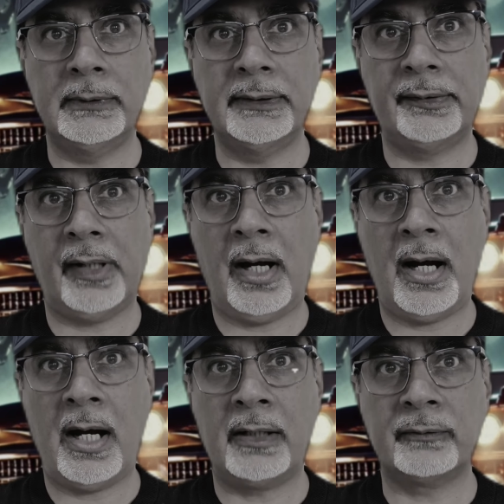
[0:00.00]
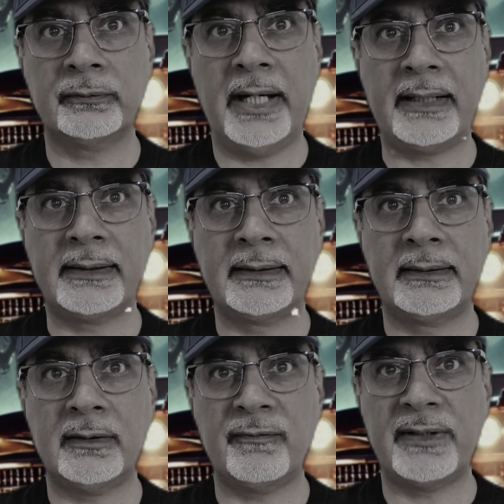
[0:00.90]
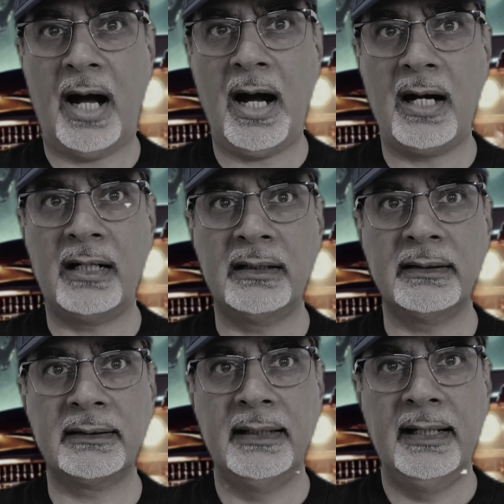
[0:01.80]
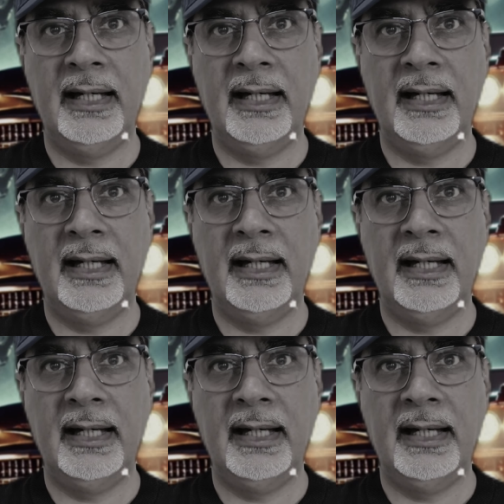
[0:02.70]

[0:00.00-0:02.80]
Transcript: with the charred wrecks of cars,